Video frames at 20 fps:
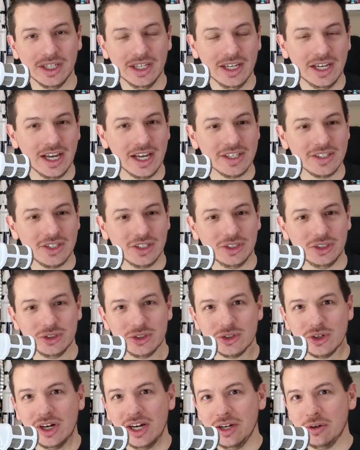And so you'll
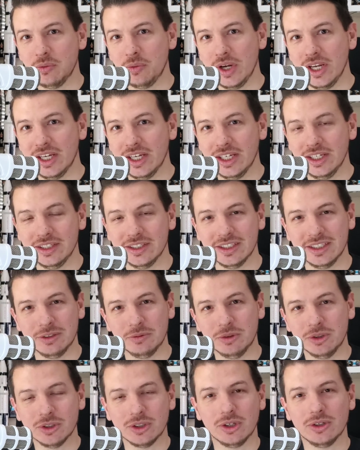try and wing it. It
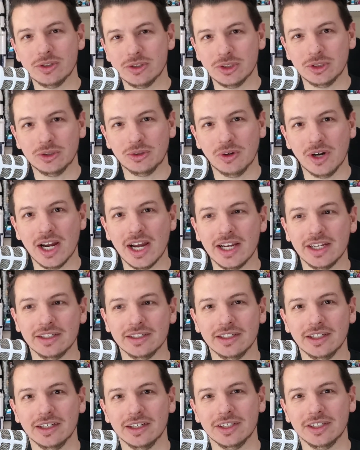won't go so great.
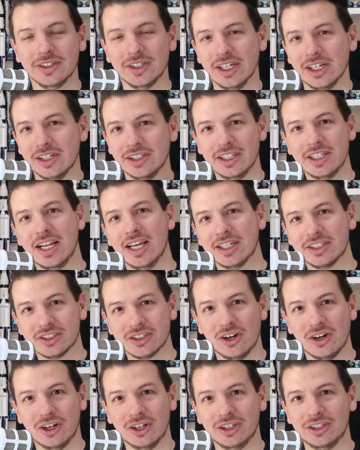You get on the next
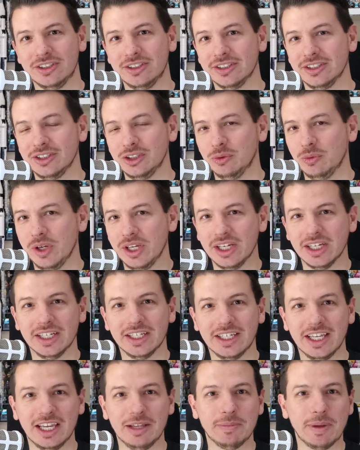call, you'll wing it
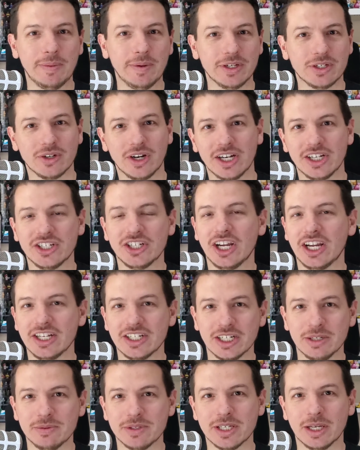again, maybe try and change
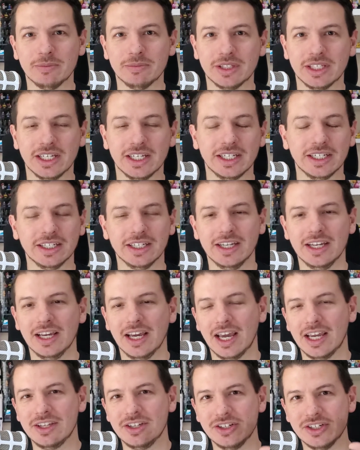up something,
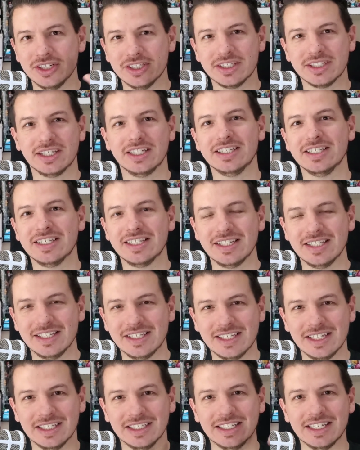and you just
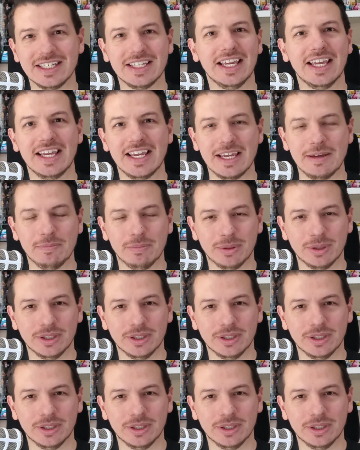consistently keep